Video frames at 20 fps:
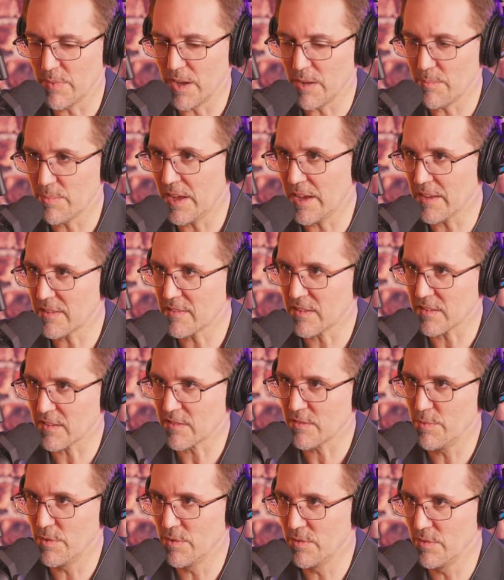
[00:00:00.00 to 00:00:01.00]
my plastic
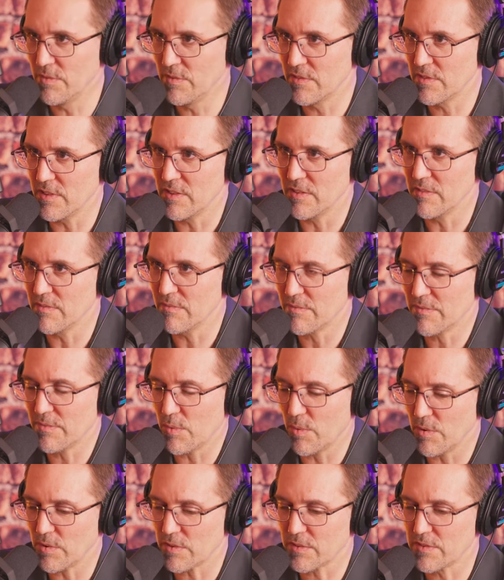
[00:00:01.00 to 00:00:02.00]
spoons right. and
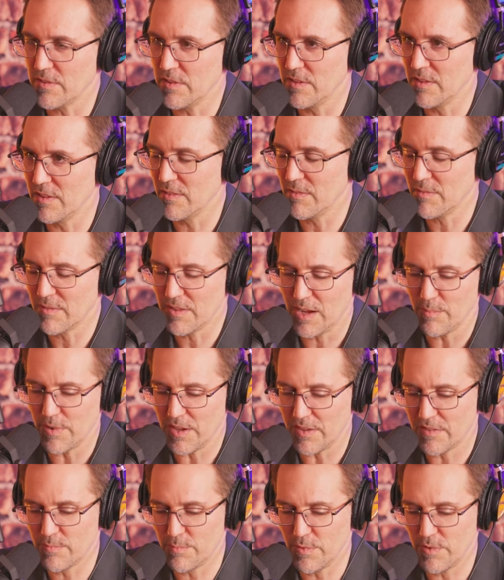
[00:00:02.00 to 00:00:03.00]
forks and not
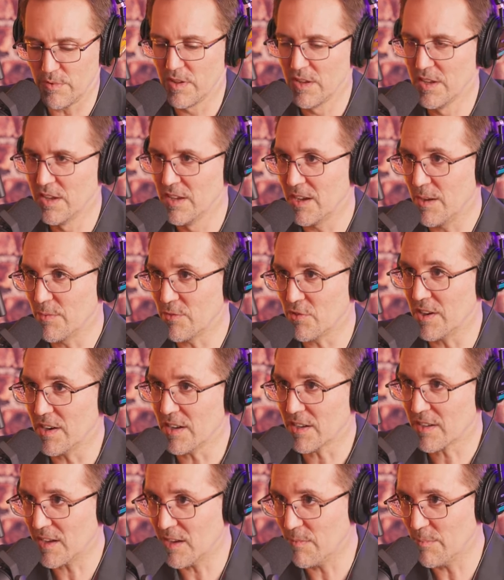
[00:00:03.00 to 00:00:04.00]
my spoon. I'm trying
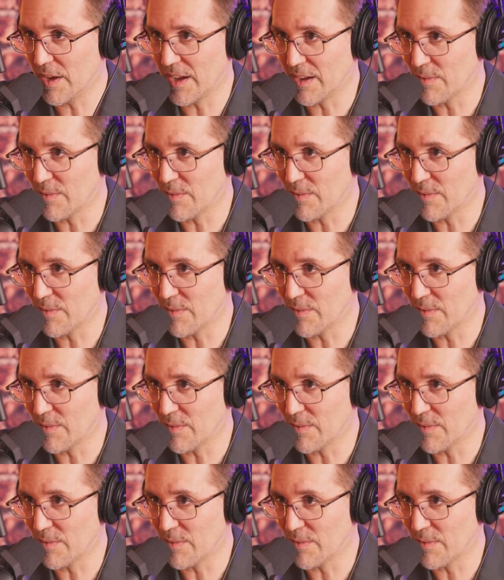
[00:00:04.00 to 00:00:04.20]
to cut my